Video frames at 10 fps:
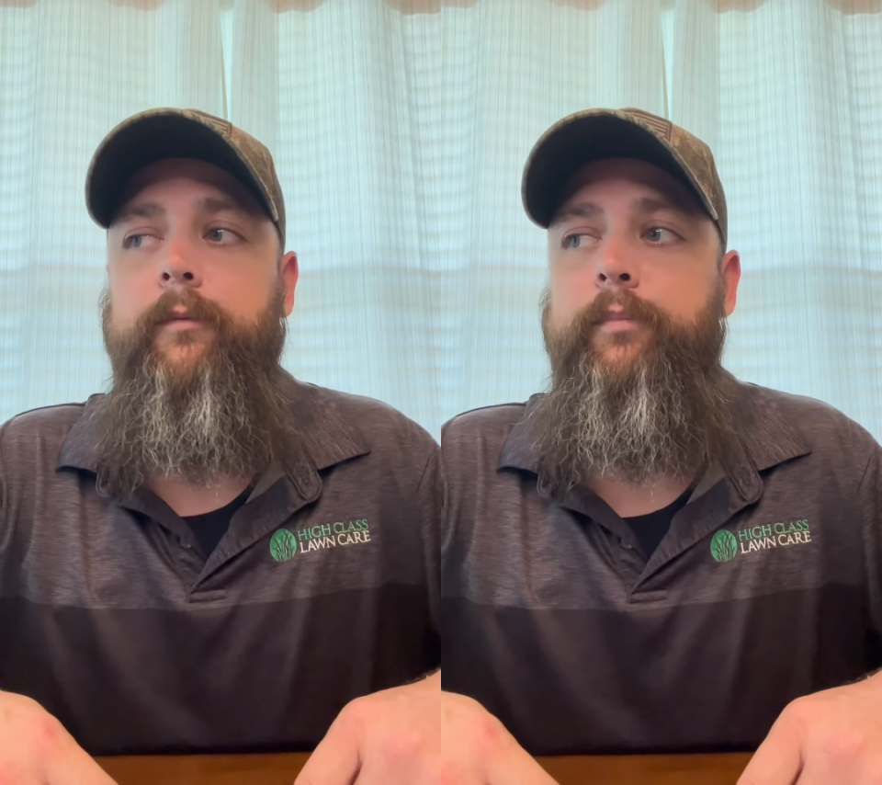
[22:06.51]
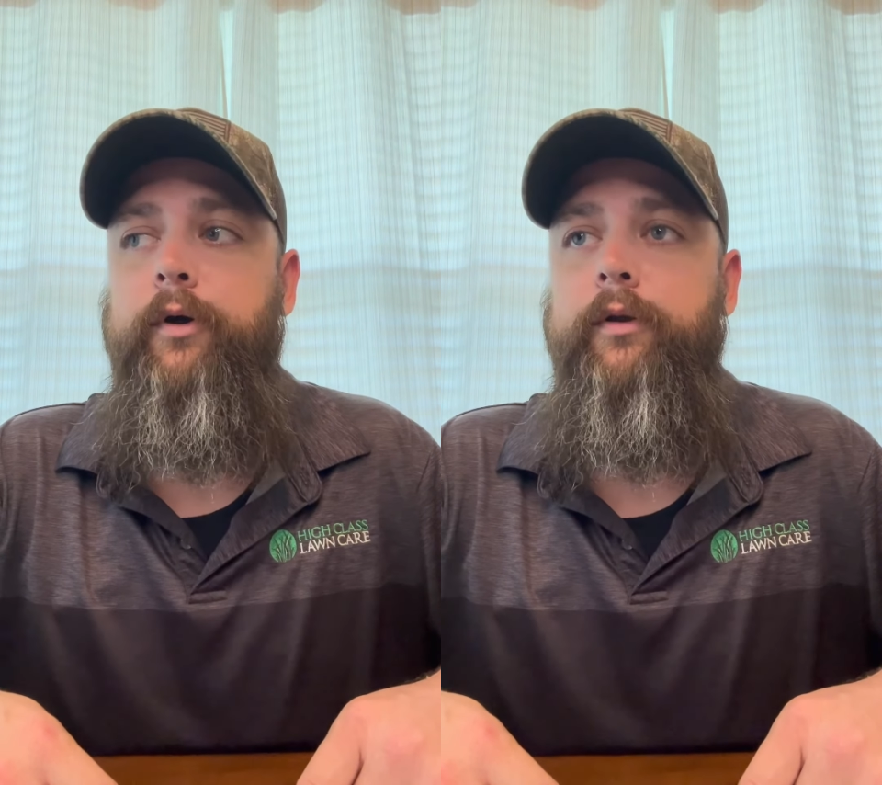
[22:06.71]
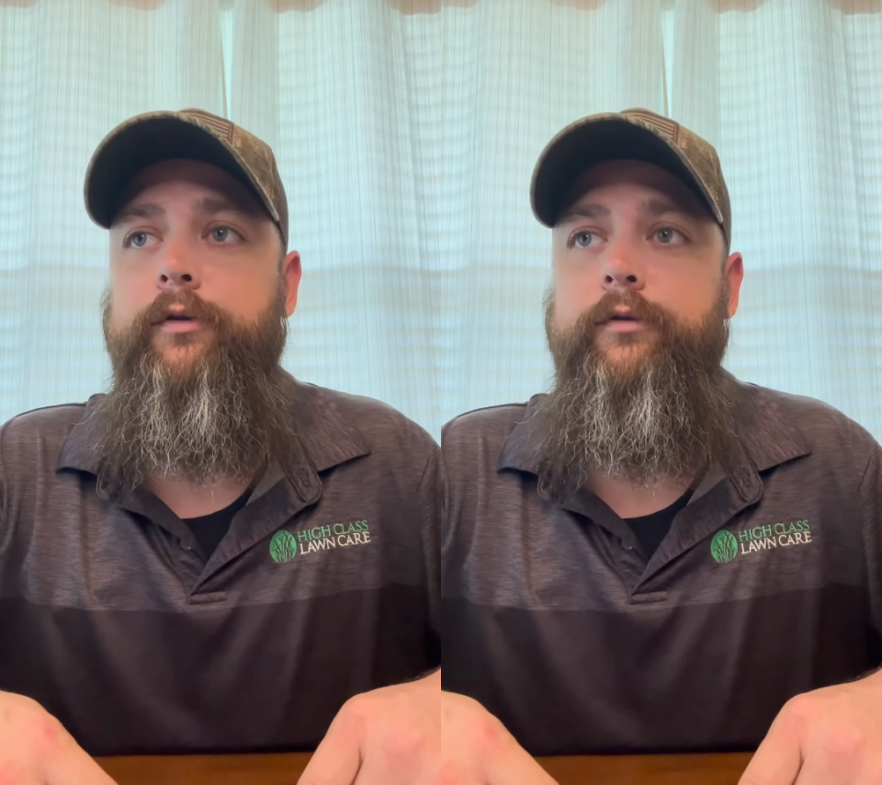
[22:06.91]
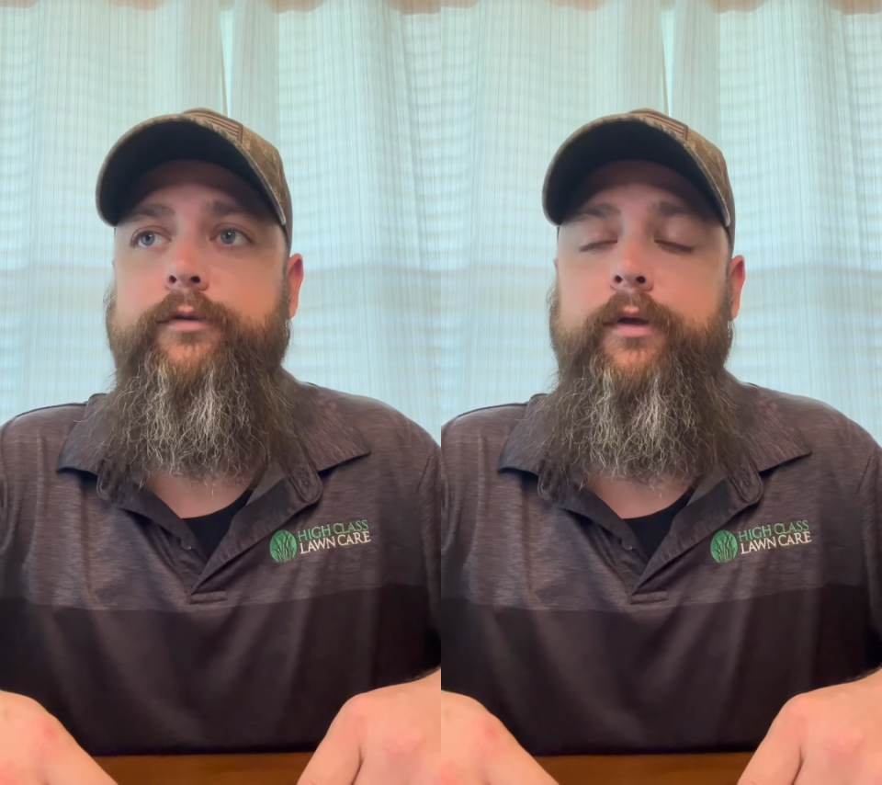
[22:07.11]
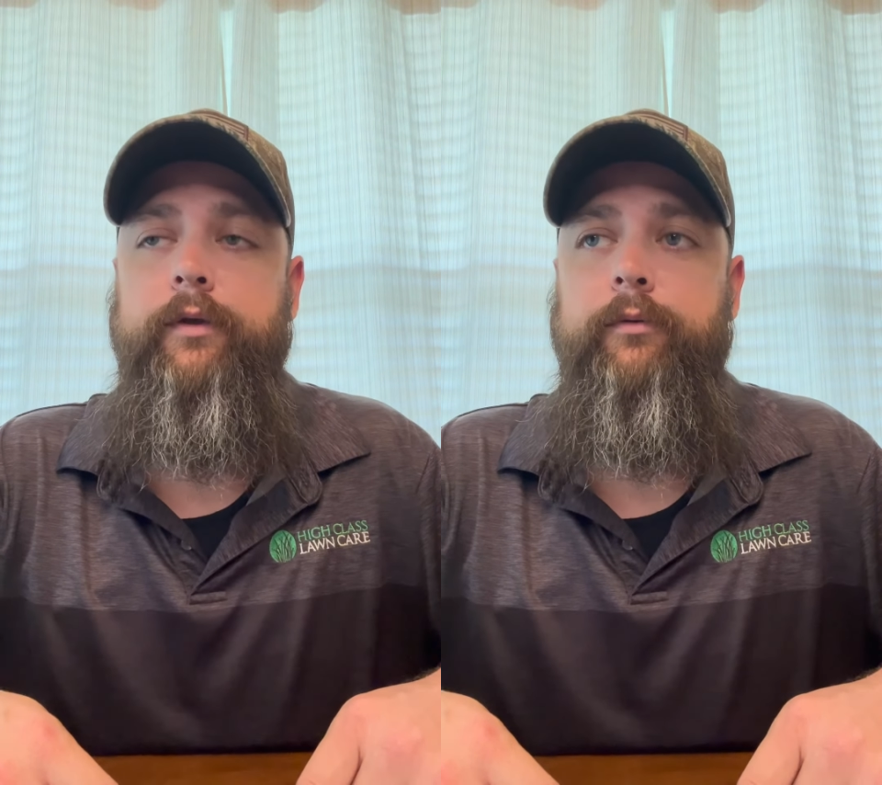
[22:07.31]
But
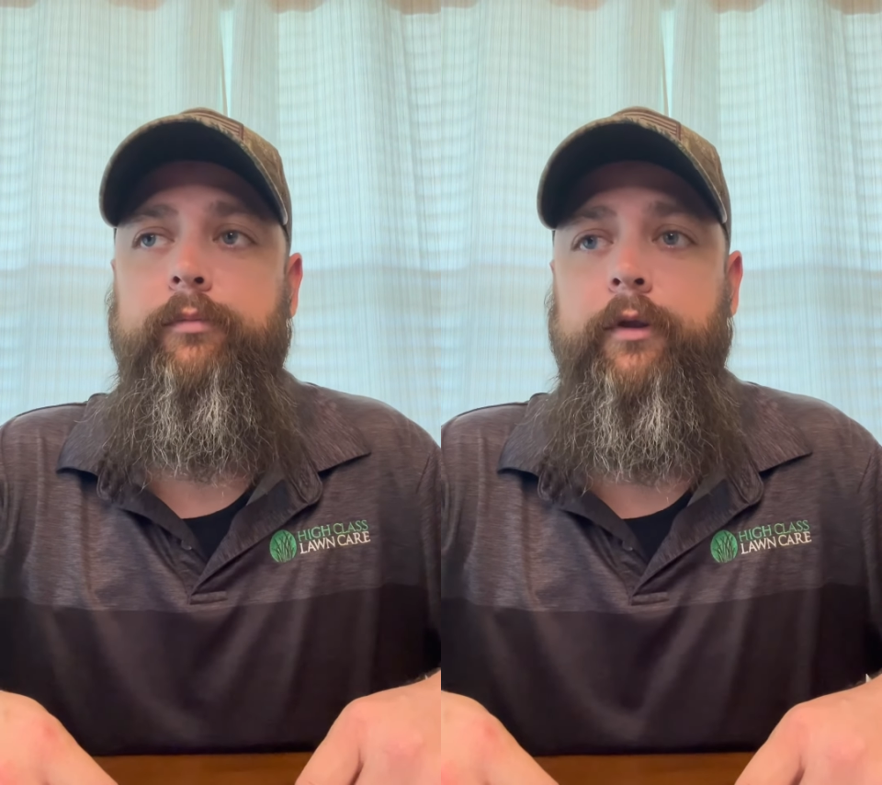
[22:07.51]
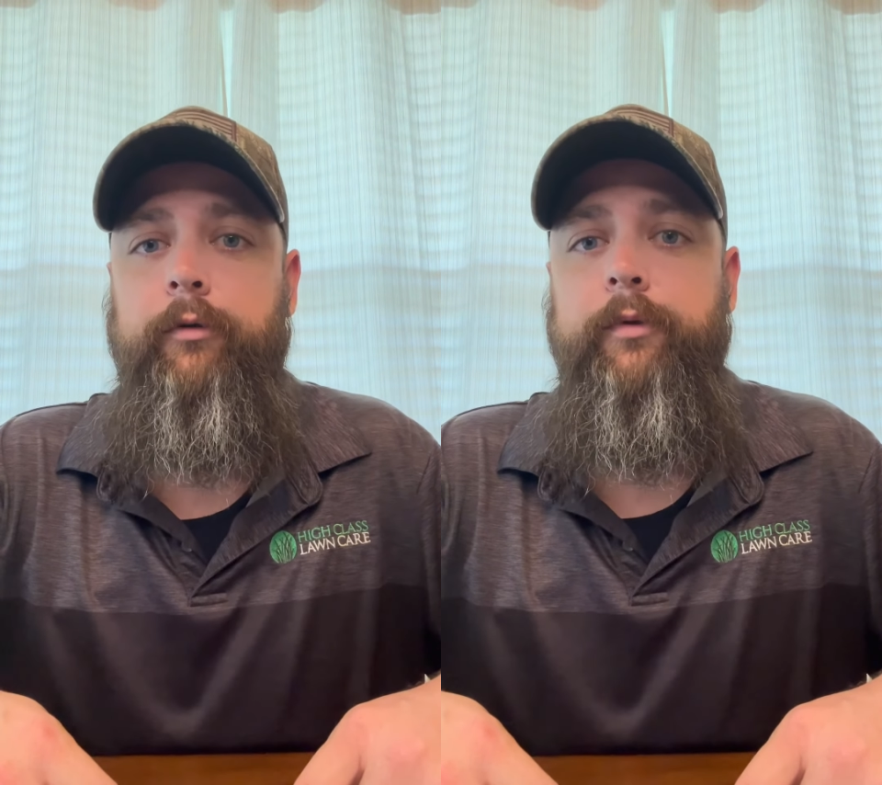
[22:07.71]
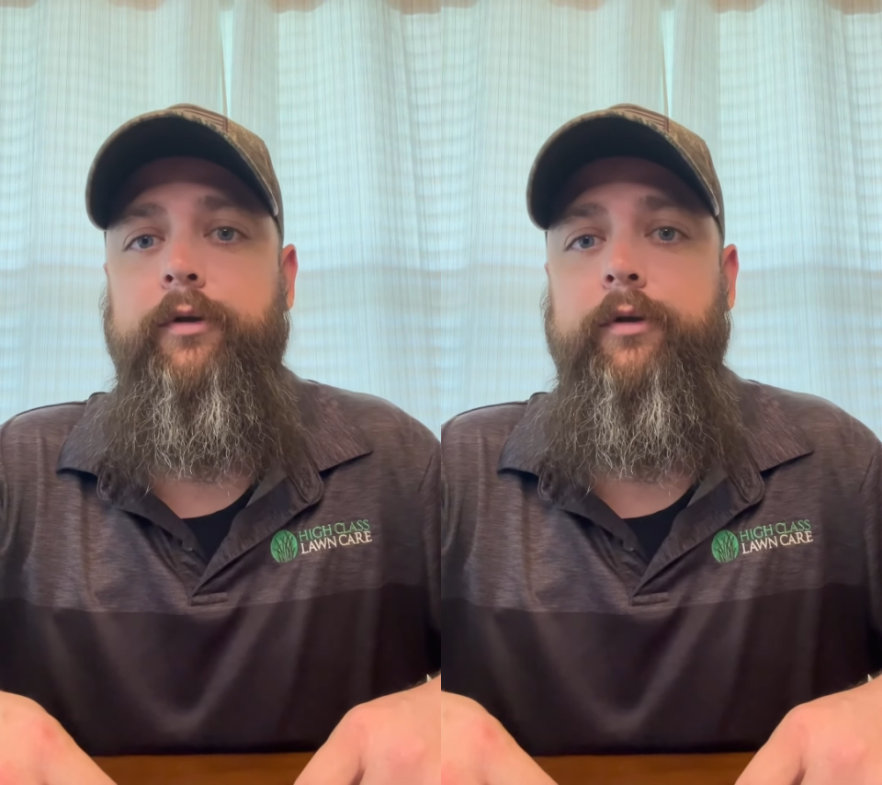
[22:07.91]
usually there'll be